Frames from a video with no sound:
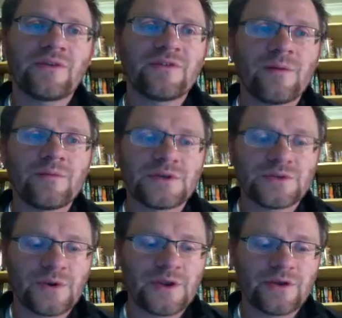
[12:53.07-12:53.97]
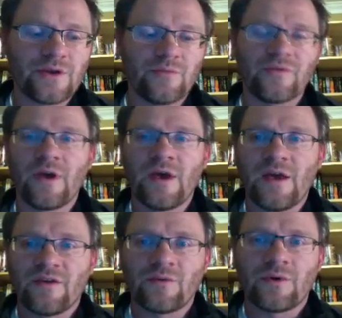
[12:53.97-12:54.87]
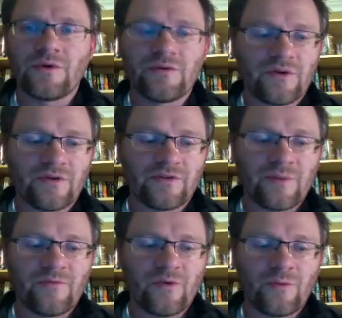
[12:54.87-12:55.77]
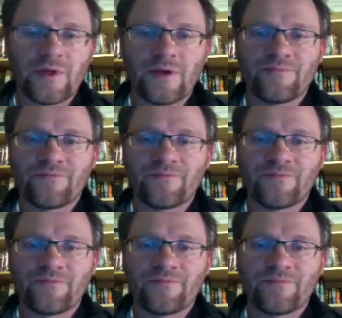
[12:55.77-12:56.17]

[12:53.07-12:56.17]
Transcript: the sum to 20 terms, so we'll use our sum formula,